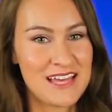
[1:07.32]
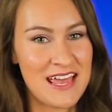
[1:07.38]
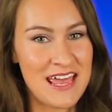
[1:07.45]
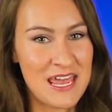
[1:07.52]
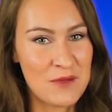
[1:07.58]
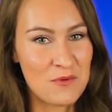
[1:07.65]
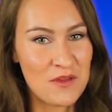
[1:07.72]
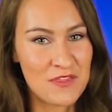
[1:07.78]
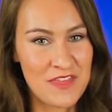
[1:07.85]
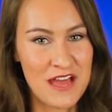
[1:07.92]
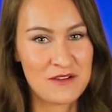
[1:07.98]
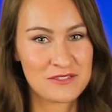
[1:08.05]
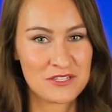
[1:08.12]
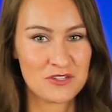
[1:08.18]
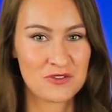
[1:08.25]
the
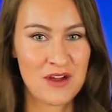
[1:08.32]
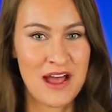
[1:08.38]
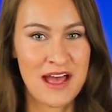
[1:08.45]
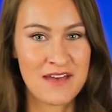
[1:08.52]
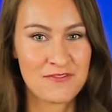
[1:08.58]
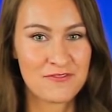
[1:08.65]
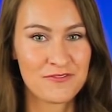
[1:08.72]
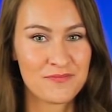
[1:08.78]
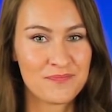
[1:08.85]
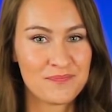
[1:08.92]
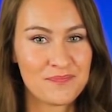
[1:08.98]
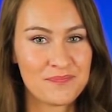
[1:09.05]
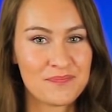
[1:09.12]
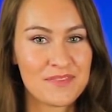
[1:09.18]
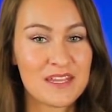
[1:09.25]
A1000 drive.
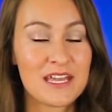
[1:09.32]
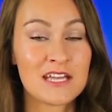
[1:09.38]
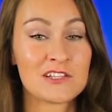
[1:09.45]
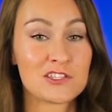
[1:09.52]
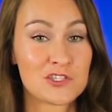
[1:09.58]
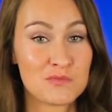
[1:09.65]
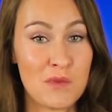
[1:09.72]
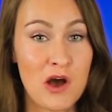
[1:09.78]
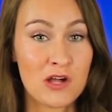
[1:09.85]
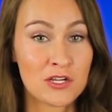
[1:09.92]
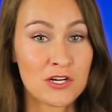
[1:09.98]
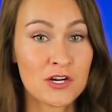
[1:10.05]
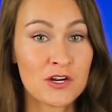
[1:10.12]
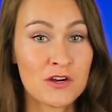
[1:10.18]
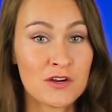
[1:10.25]
It's
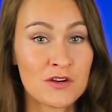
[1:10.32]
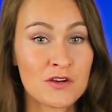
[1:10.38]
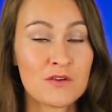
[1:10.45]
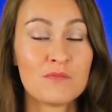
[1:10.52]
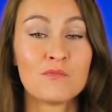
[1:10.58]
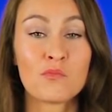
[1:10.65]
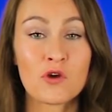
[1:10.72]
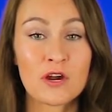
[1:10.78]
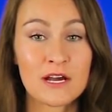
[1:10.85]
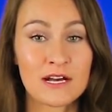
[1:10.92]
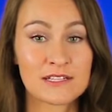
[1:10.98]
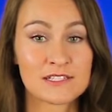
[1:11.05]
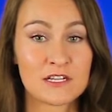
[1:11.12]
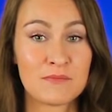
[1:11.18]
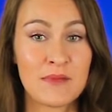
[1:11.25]
smaller, more
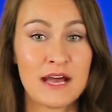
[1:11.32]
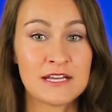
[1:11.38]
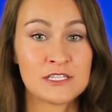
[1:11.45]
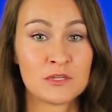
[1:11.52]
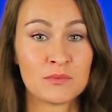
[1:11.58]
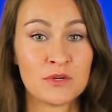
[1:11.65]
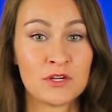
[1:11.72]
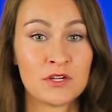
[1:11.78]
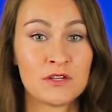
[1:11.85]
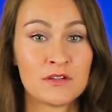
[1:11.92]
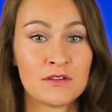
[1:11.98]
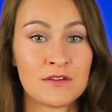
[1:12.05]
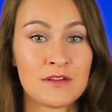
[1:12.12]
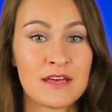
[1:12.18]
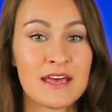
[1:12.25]
customizable,
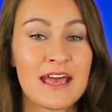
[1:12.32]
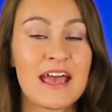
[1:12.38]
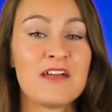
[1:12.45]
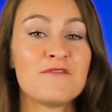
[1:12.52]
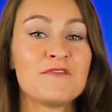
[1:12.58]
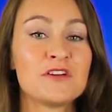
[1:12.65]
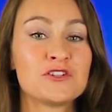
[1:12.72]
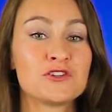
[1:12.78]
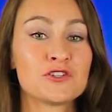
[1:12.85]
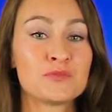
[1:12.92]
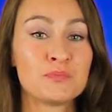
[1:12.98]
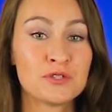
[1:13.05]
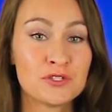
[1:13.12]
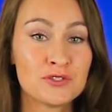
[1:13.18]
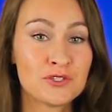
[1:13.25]
and features
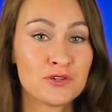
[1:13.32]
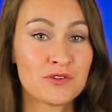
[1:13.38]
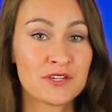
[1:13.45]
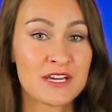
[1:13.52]
Bluetooth